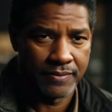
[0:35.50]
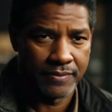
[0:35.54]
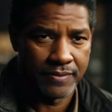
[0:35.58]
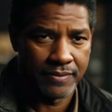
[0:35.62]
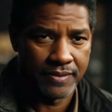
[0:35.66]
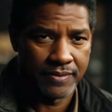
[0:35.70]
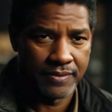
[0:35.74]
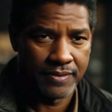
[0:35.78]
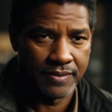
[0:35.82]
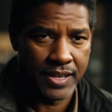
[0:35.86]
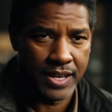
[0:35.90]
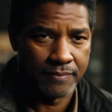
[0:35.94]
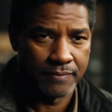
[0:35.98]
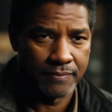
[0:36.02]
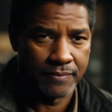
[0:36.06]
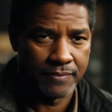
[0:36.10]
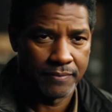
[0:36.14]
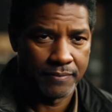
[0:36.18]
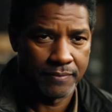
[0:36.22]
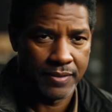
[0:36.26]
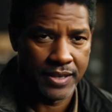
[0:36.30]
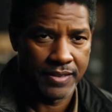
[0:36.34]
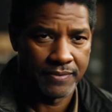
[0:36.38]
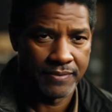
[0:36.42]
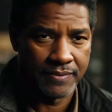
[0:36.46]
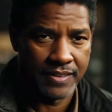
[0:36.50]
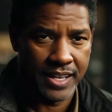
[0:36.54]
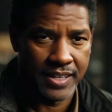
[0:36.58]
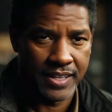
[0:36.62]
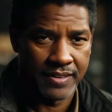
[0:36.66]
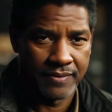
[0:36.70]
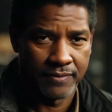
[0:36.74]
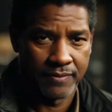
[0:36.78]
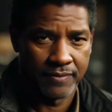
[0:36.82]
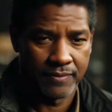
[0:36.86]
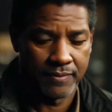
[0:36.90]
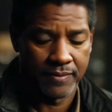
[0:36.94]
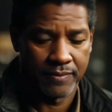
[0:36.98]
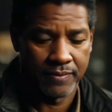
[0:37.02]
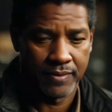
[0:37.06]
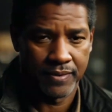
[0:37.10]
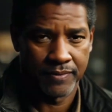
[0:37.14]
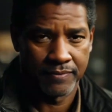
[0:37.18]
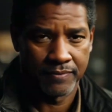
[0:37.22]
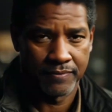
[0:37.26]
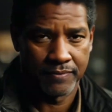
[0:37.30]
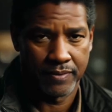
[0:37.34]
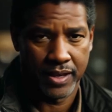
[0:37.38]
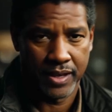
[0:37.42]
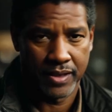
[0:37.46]
this time for Best Actor,
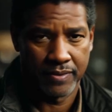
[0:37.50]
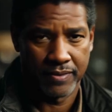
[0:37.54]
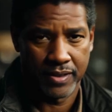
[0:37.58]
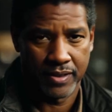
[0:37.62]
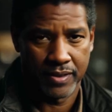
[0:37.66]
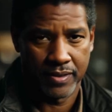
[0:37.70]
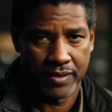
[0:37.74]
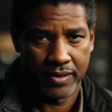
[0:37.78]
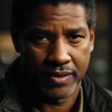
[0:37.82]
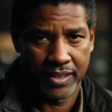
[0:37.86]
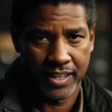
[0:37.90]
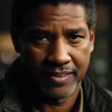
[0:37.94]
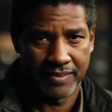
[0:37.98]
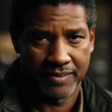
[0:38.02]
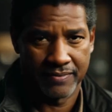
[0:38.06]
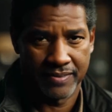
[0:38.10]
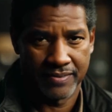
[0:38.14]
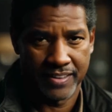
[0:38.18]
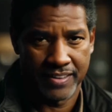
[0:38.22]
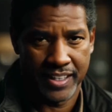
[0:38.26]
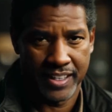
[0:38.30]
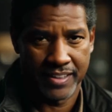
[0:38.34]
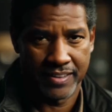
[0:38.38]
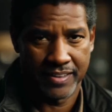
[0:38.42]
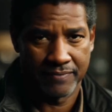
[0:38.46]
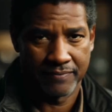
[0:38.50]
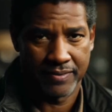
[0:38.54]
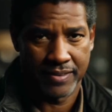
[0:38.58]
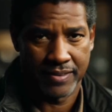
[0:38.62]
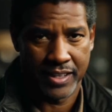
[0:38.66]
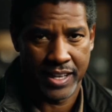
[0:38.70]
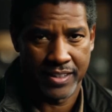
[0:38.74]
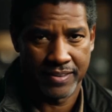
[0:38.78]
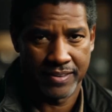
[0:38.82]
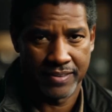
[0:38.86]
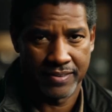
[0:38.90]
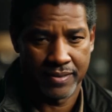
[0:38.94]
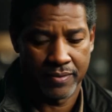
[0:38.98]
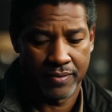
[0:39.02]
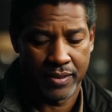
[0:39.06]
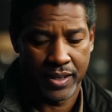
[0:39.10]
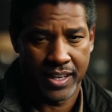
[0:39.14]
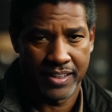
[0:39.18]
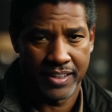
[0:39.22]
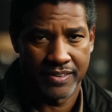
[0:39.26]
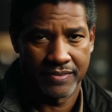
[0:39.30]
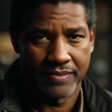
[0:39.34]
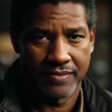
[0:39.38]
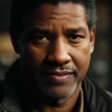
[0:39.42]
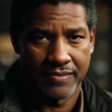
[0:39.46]
for my role as Detective Alonzo
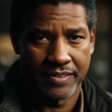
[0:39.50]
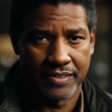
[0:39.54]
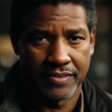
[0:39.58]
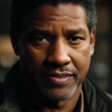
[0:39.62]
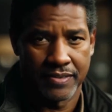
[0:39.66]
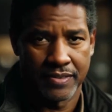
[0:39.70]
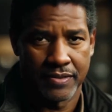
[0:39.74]
Harris in